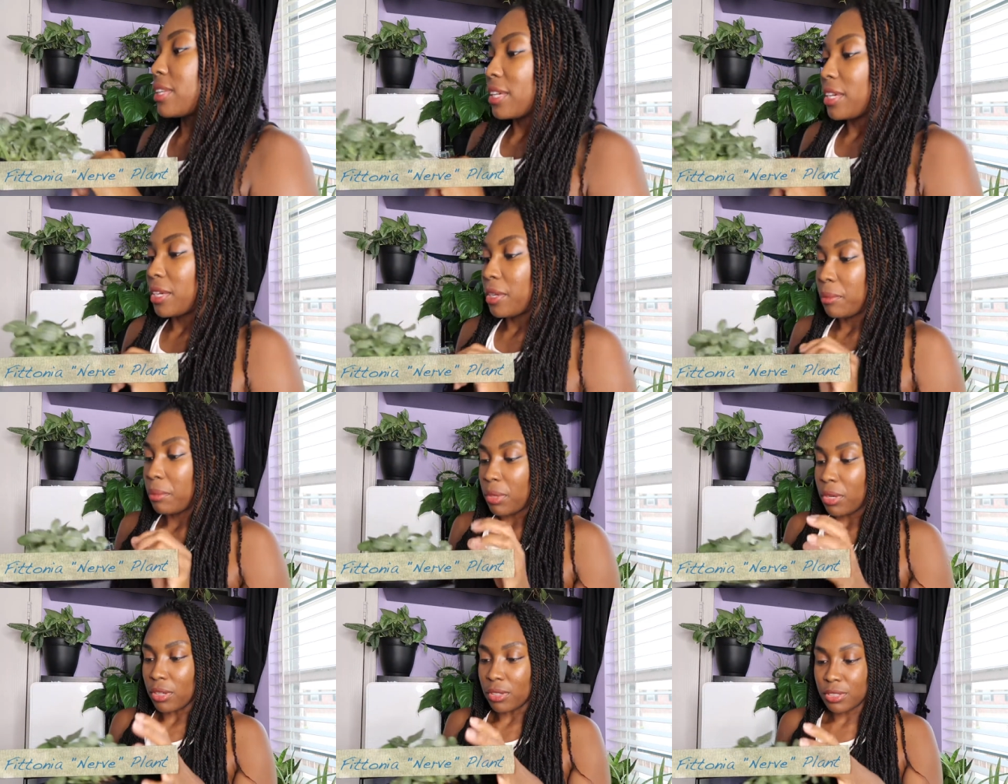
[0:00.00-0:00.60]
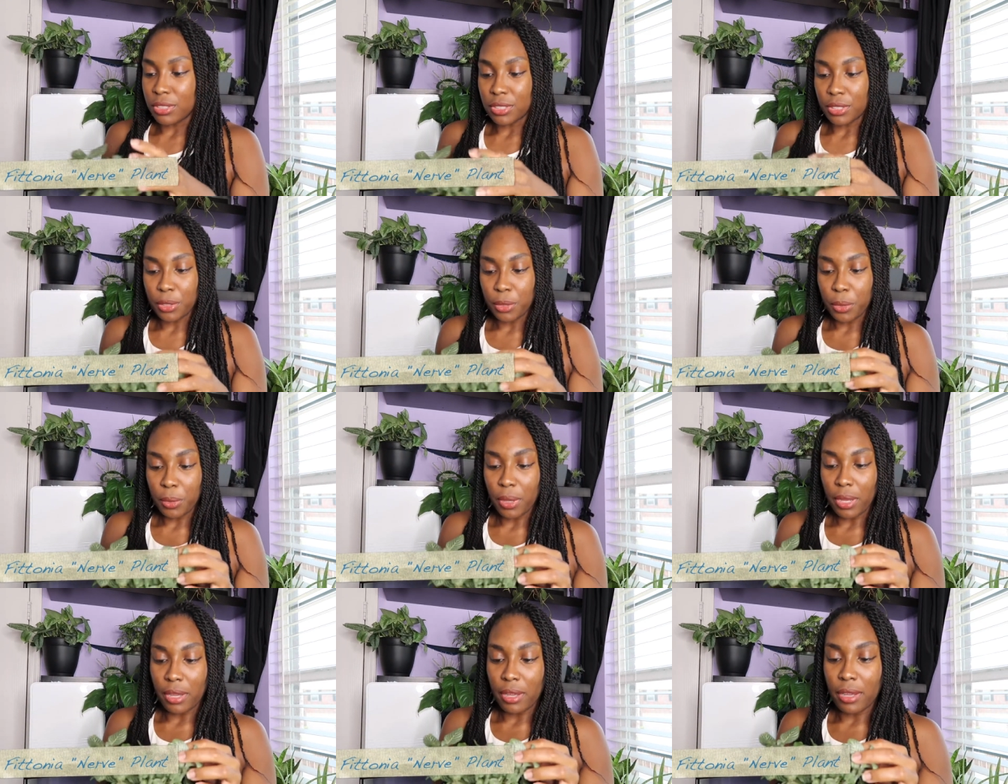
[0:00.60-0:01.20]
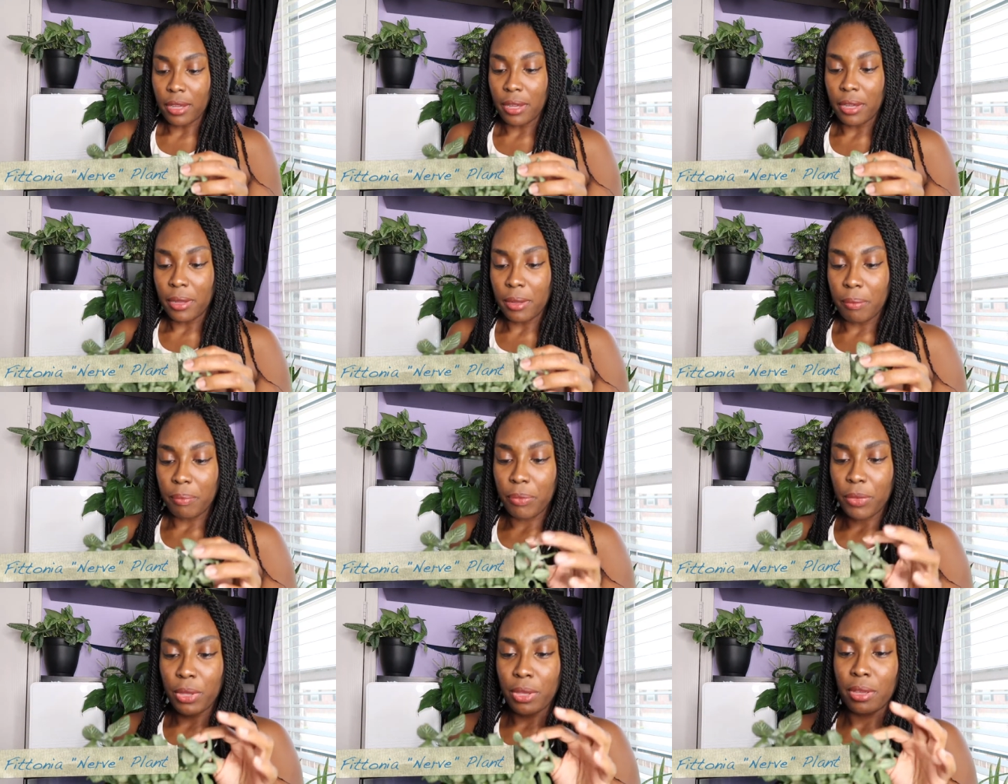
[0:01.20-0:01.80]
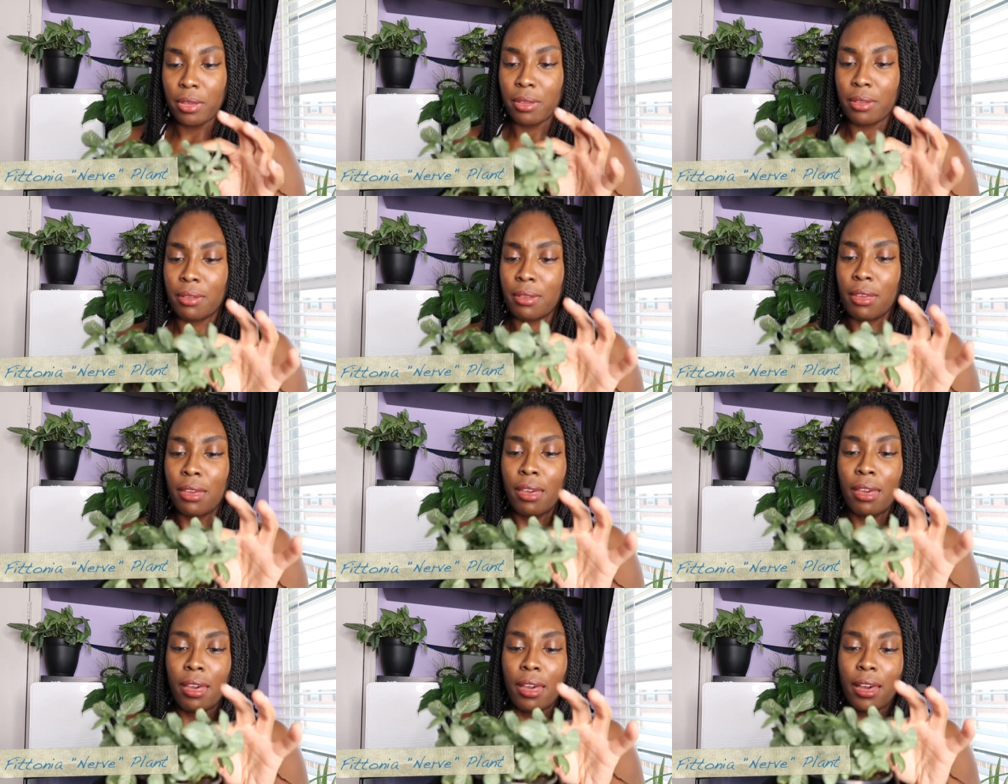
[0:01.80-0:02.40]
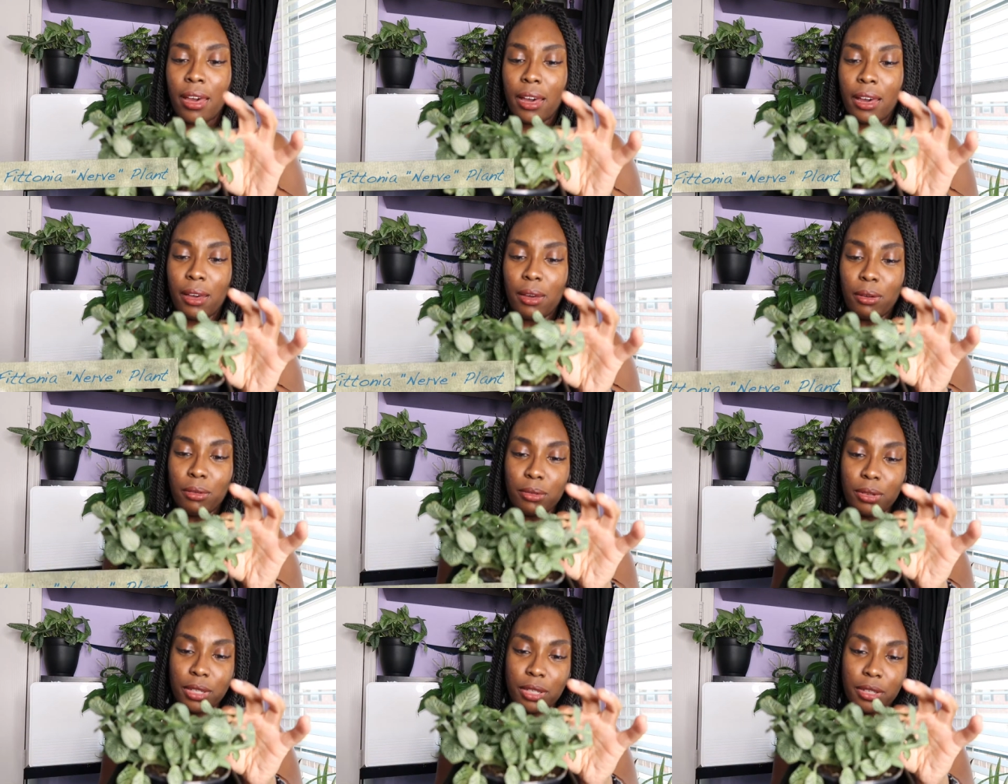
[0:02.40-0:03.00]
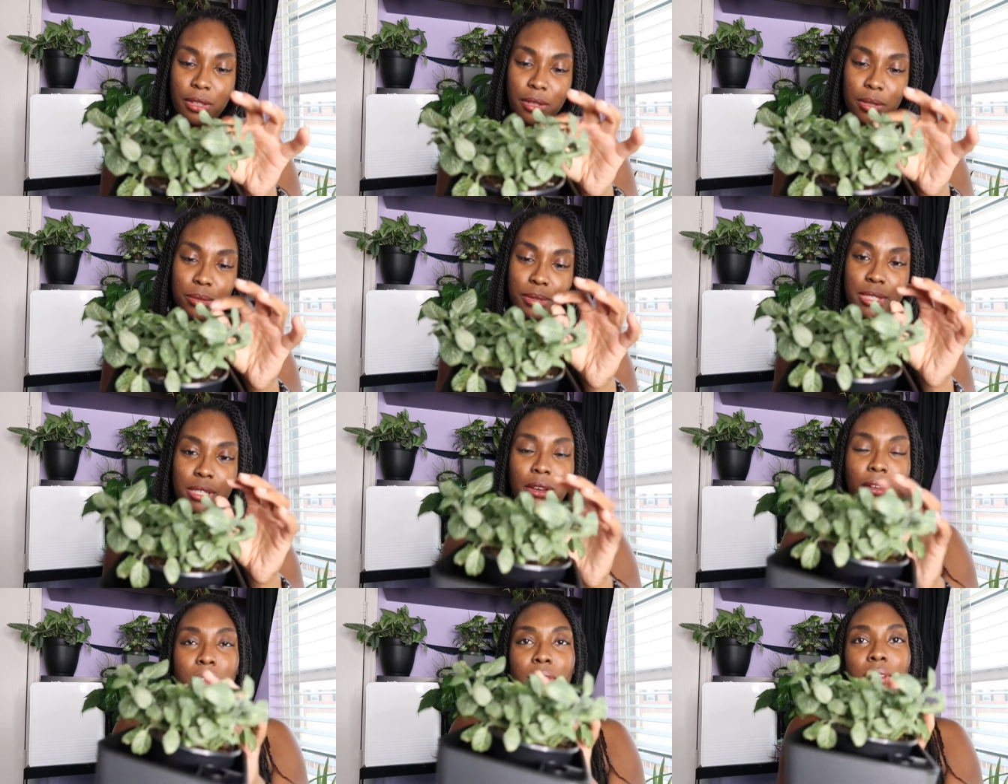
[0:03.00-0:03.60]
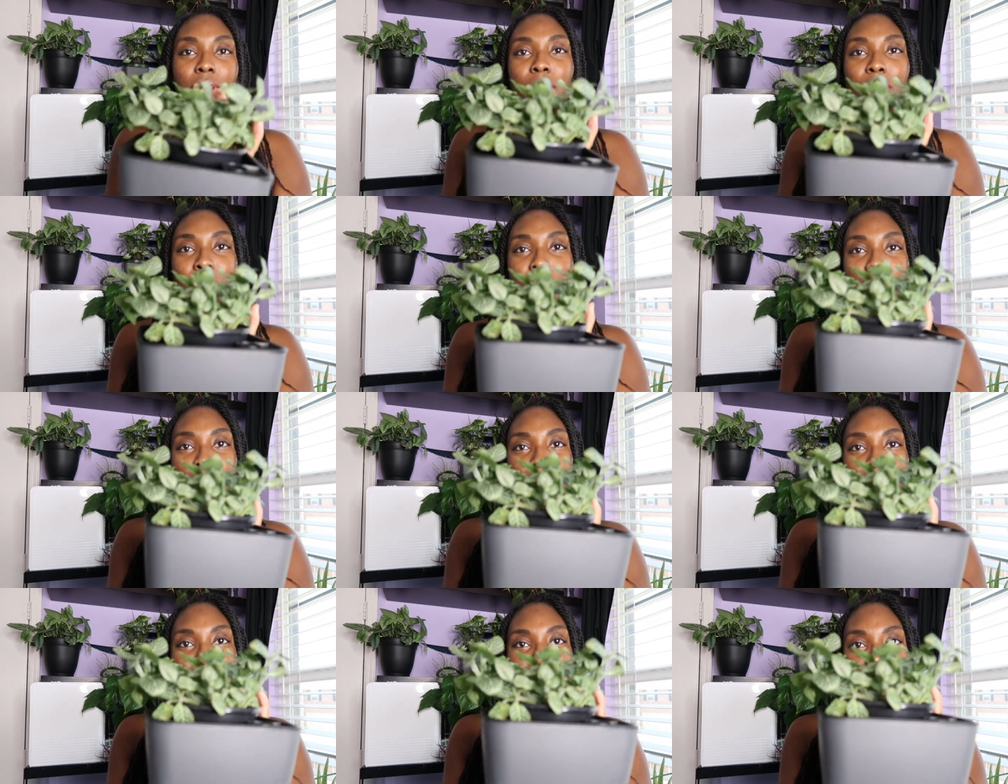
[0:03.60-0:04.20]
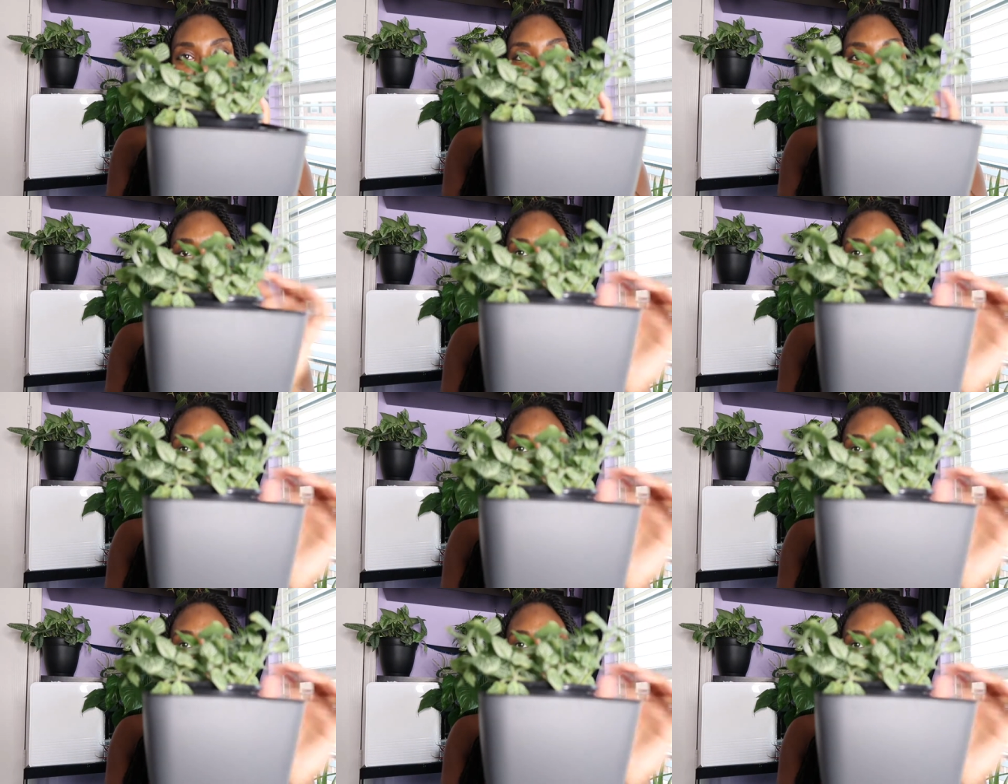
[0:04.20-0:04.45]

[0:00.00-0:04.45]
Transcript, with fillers: name, but also, I don't really know what's going on with her, so it's